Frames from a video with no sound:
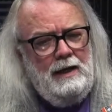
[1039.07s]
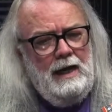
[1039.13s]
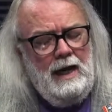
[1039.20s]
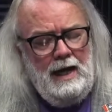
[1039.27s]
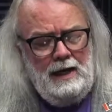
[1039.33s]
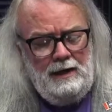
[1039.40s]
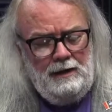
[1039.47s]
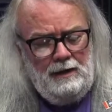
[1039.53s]

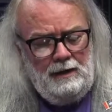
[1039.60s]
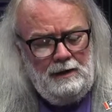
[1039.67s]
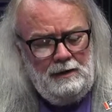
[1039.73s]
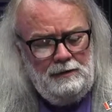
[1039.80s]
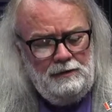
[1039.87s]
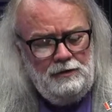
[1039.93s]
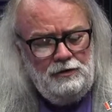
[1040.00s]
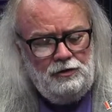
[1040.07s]

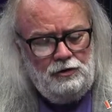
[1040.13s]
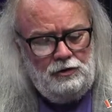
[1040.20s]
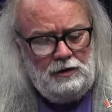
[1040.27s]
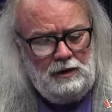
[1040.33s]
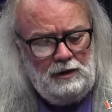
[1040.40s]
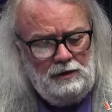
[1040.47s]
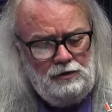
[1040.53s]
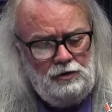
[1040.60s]
there's
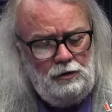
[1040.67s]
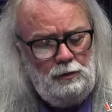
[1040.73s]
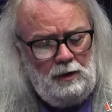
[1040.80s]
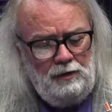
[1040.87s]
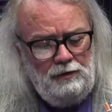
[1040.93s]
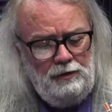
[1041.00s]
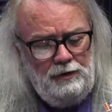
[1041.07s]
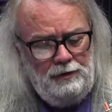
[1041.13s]

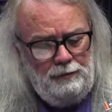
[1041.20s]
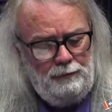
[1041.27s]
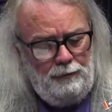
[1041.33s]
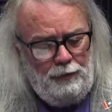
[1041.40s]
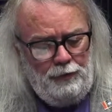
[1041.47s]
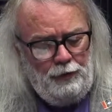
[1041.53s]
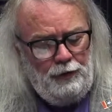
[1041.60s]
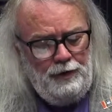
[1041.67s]

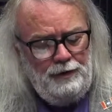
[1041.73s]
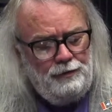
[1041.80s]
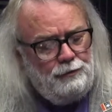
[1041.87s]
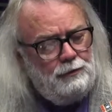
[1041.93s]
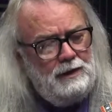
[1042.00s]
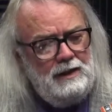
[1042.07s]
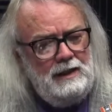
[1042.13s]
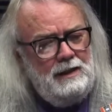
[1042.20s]

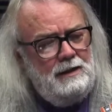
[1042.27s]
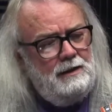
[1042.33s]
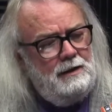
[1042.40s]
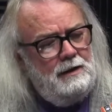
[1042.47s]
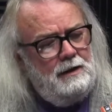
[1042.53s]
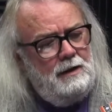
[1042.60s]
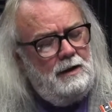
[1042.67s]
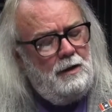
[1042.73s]

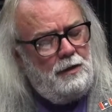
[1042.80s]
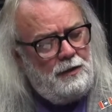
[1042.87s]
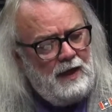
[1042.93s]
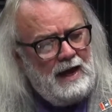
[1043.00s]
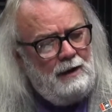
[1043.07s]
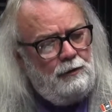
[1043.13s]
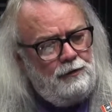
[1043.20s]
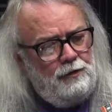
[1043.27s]

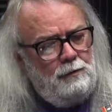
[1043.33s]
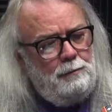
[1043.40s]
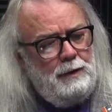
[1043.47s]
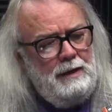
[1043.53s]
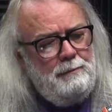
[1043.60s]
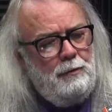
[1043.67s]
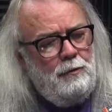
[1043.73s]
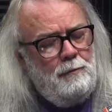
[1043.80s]
233,000
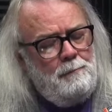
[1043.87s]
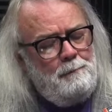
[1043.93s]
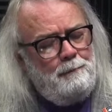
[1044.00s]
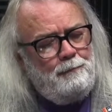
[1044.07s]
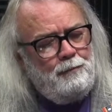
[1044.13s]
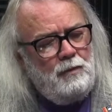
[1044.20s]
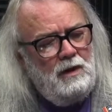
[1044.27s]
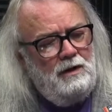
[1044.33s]
people.
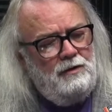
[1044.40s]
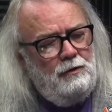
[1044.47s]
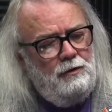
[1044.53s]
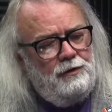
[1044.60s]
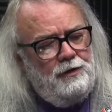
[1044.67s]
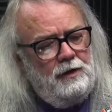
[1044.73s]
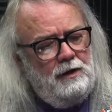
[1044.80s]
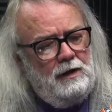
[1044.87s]
There
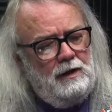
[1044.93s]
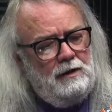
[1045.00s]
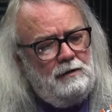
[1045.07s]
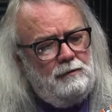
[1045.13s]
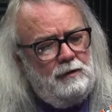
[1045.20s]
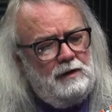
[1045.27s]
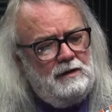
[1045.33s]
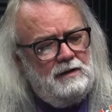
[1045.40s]
was a
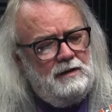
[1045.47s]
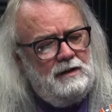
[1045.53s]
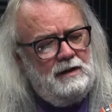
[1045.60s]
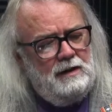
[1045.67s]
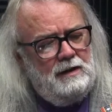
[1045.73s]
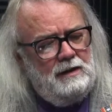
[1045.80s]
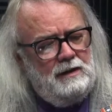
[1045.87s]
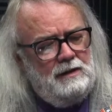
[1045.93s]

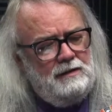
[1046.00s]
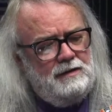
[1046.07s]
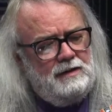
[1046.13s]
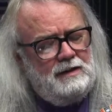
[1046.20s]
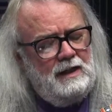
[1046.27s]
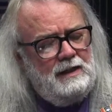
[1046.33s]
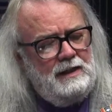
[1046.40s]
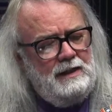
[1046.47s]

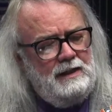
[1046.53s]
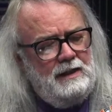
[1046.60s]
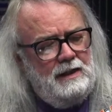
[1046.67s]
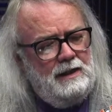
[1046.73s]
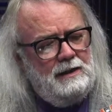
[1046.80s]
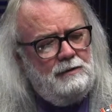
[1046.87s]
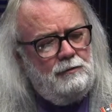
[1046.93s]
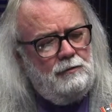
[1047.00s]
study
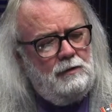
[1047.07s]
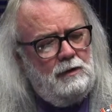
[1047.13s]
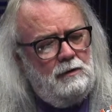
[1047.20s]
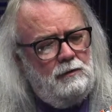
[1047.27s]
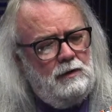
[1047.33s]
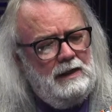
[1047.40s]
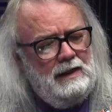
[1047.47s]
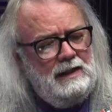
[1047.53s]

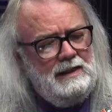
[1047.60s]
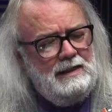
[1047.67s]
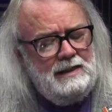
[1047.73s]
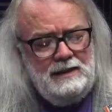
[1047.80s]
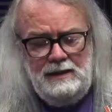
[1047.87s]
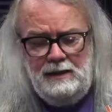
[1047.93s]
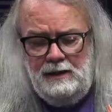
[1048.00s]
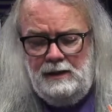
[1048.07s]

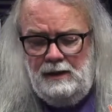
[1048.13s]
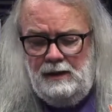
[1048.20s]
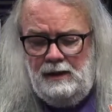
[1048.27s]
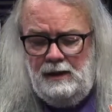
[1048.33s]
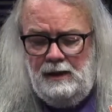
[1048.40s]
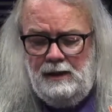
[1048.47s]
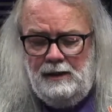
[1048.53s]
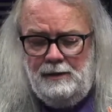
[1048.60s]
released,
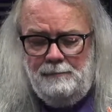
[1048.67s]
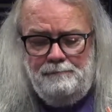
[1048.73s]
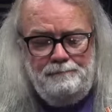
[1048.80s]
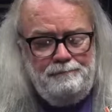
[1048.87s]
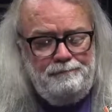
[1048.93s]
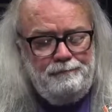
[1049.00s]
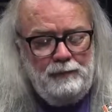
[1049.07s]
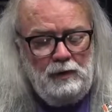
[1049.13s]

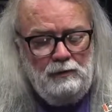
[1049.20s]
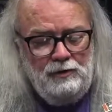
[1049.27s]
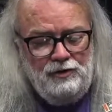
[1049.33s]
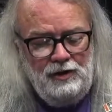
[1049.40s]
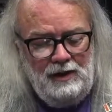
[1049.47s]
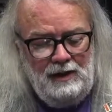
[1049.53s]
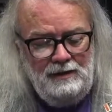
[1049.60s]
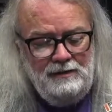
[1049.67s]
which
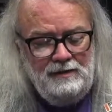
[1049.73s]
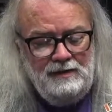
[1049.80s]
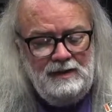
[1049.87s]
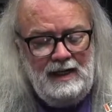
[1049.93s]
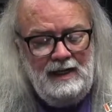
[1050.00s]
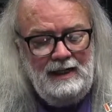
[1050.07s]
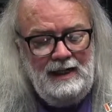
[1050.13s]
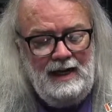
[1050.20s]

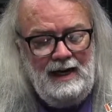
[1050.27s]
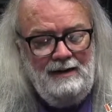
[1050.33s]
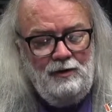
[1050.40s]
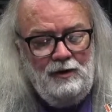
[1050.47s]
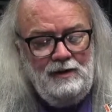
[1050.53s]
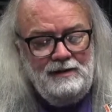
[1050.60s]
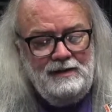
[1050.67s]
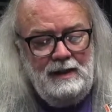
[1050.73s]
sadly I have
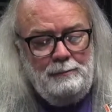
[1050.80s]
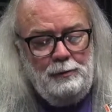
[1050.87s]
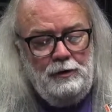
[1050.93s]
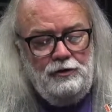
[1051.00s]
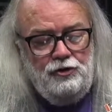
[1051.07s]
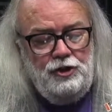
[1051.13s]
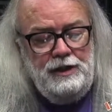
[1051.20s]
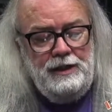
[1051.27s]
on a separate
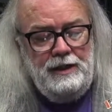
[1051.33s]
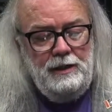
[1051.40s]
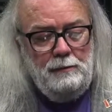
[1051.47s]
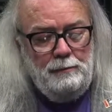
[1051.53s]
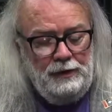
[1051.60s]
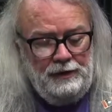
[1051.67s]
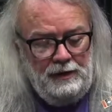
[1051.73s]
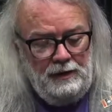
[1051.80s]
sheet here,
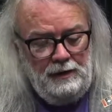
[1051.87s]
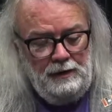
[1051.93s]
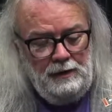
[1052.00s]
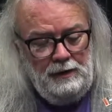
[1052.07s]
but